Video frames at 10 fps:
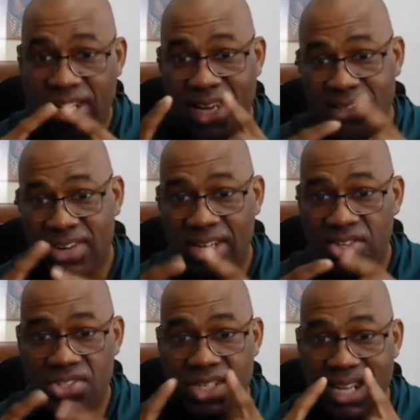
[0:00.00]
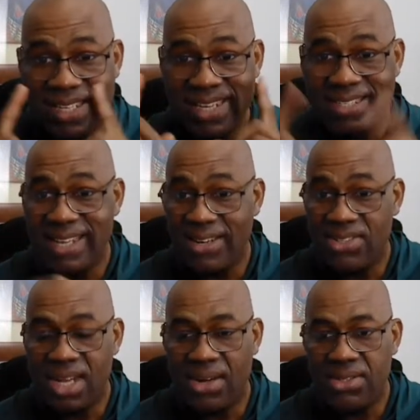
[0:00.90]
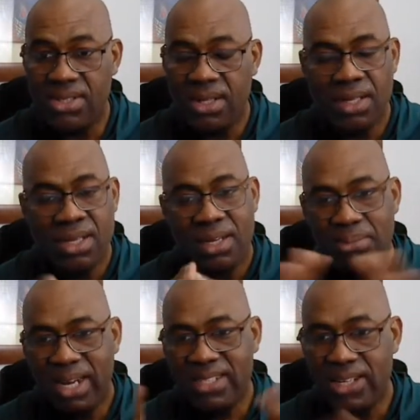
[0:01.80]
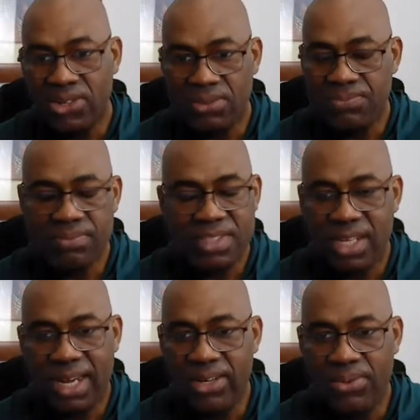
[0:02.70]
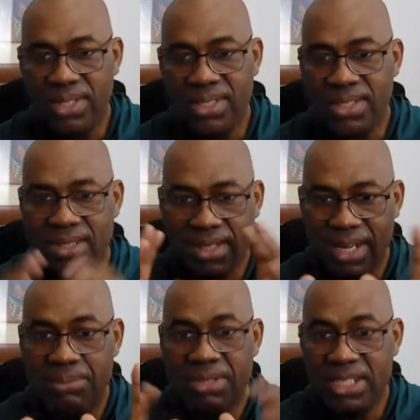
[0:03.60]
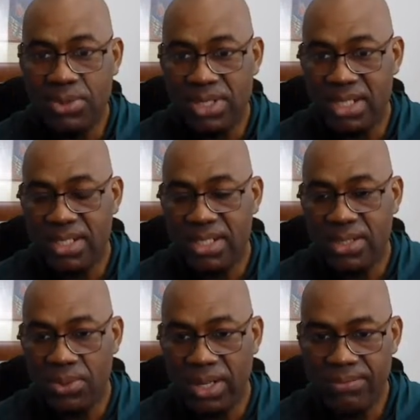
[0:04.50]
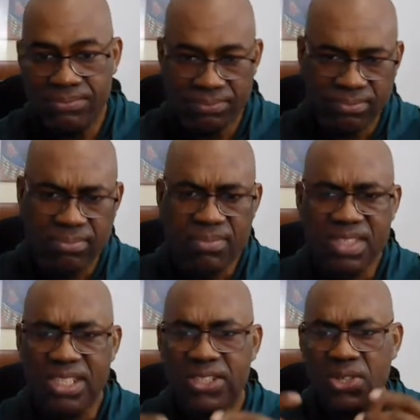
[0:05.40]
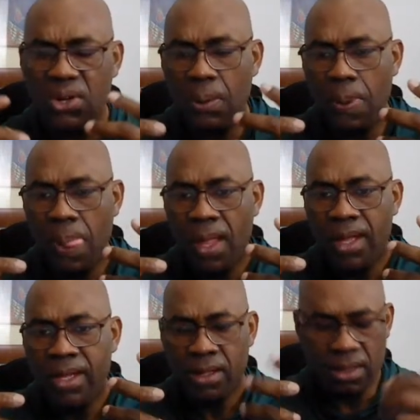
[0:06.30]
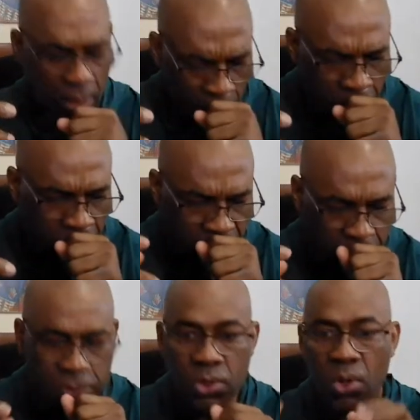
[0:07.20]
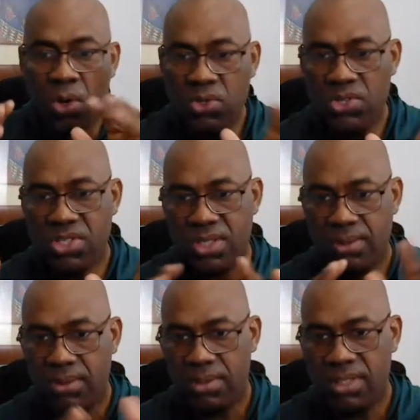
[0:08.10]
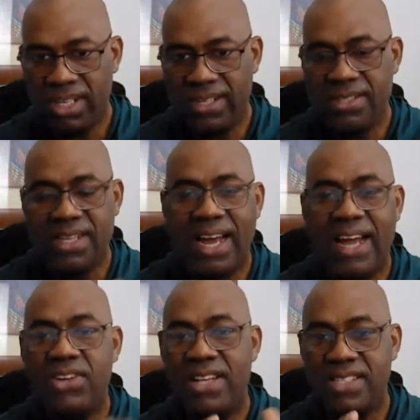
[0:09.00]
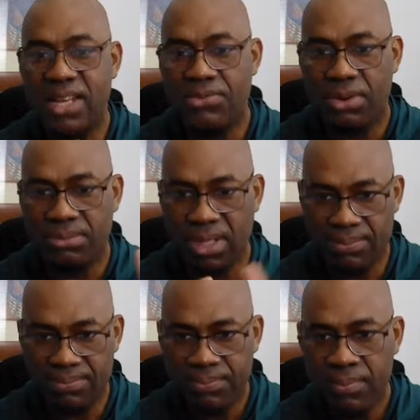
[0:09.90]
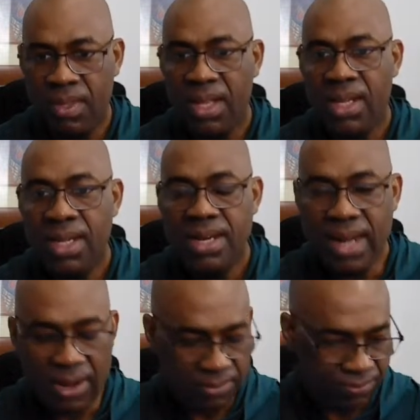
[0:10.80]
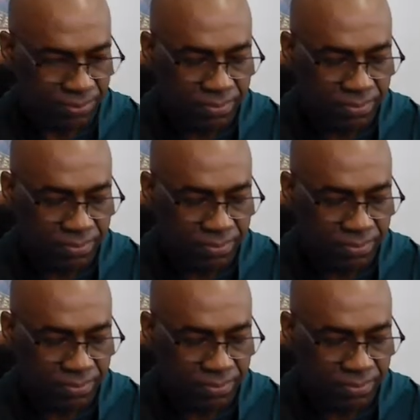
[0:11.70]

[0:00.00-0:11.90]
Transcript: and readjust it and get the sinus out. But I said, no, I don't want it. Let me deal with it the way. So, so all those things, I stay away from them. Now,